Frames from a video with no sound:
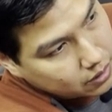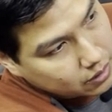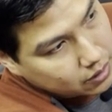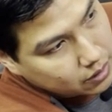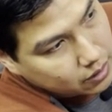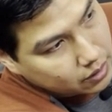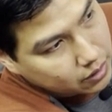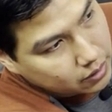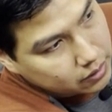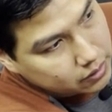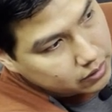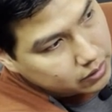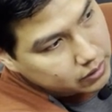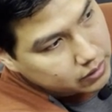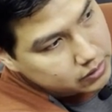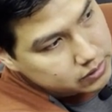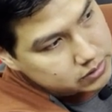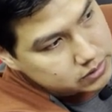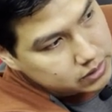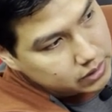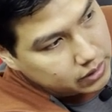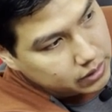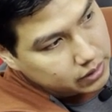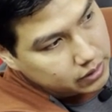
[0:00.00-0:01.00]
and then
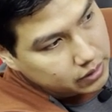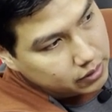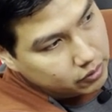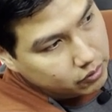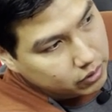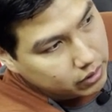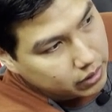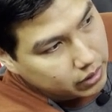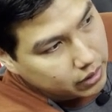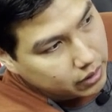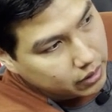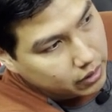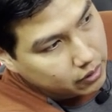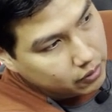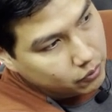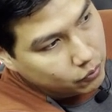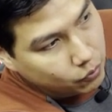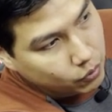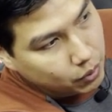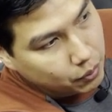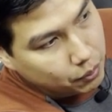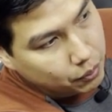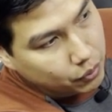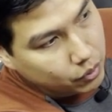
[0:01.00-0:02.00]
say okay uh,
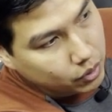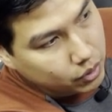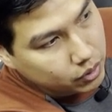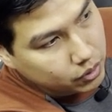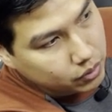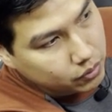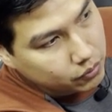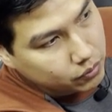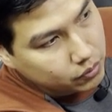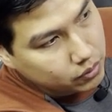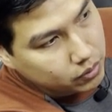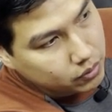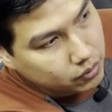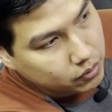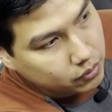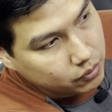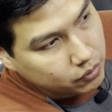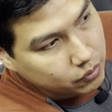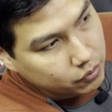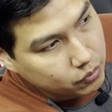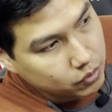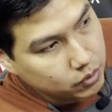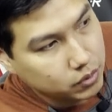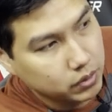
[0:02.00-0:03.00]
one port
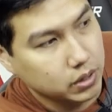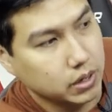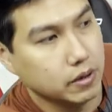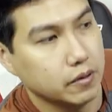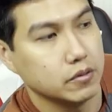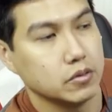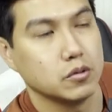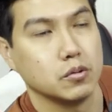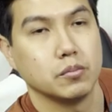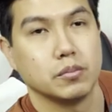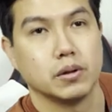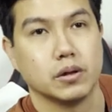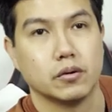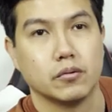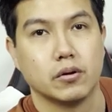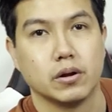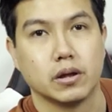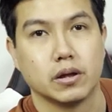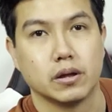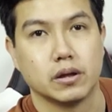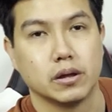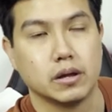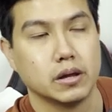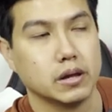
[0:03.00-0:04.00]
will have to be right
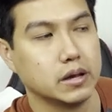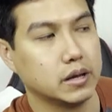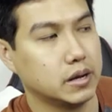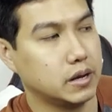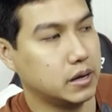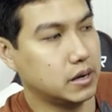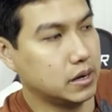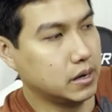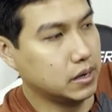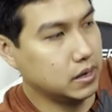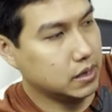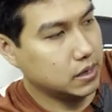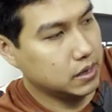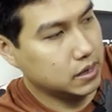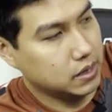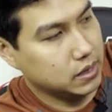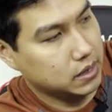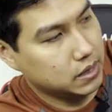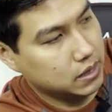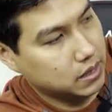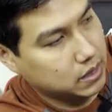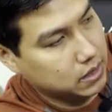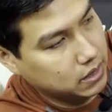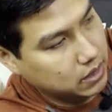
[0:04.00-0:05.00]
here
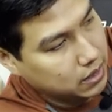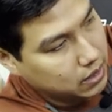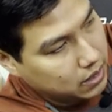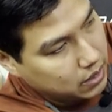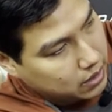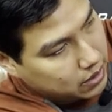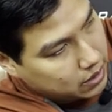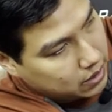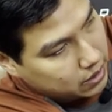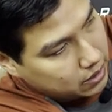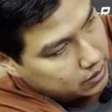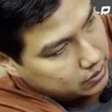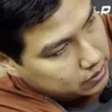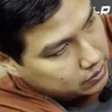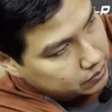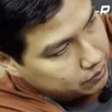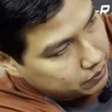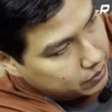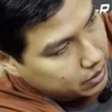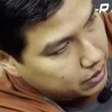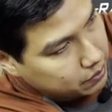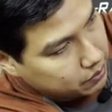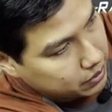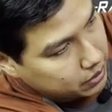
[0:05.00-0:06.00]
uh,
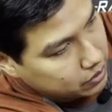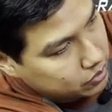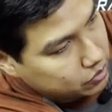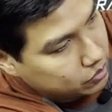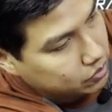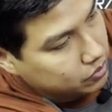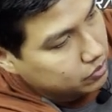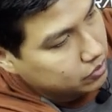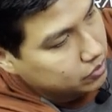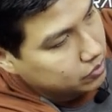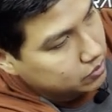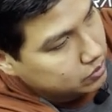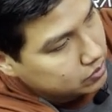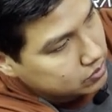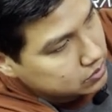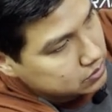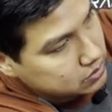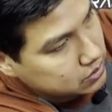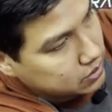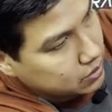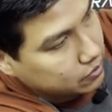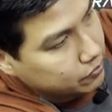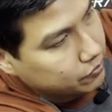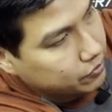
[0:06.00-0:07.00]
maybe
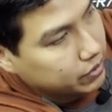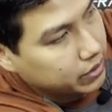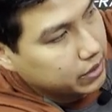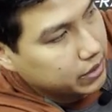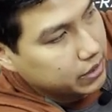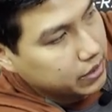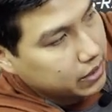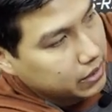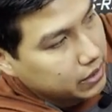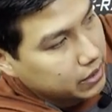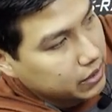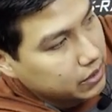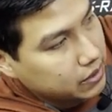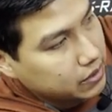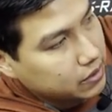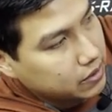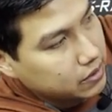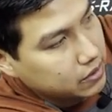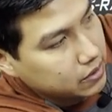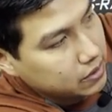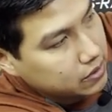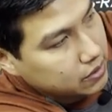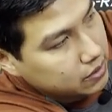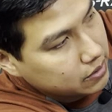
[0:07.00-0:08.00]
see if I can
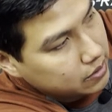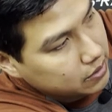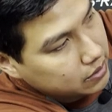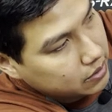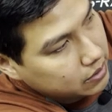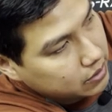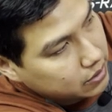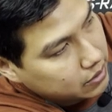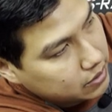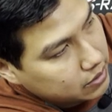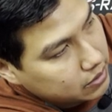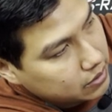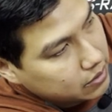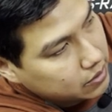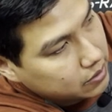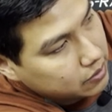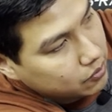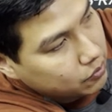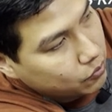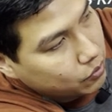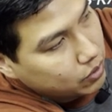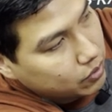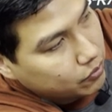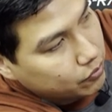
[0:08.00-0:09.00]
get the
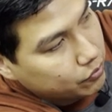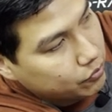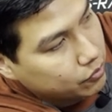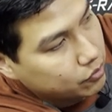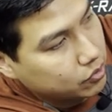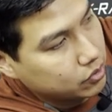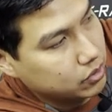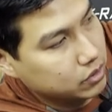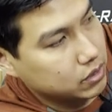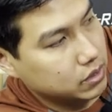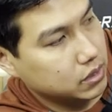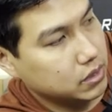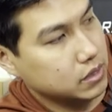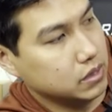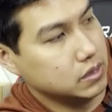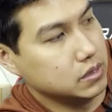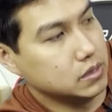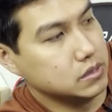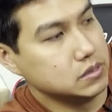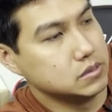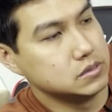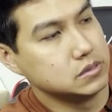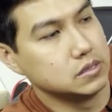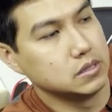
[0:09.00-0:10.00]
one for the
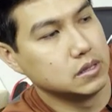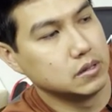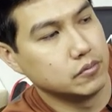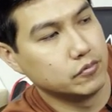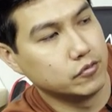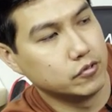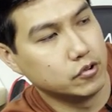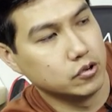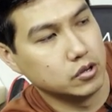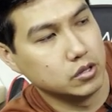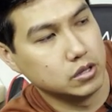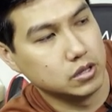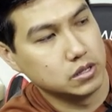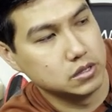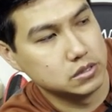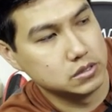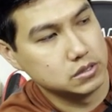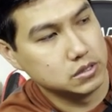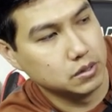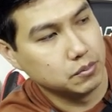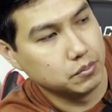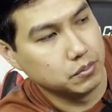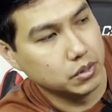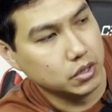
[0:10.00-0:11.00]
for the
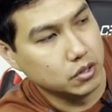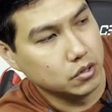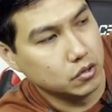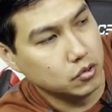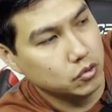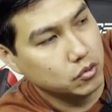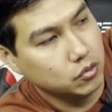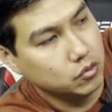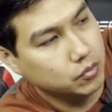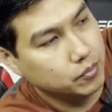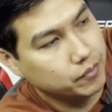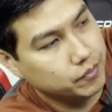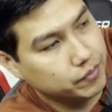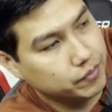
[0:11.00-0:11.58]
CPU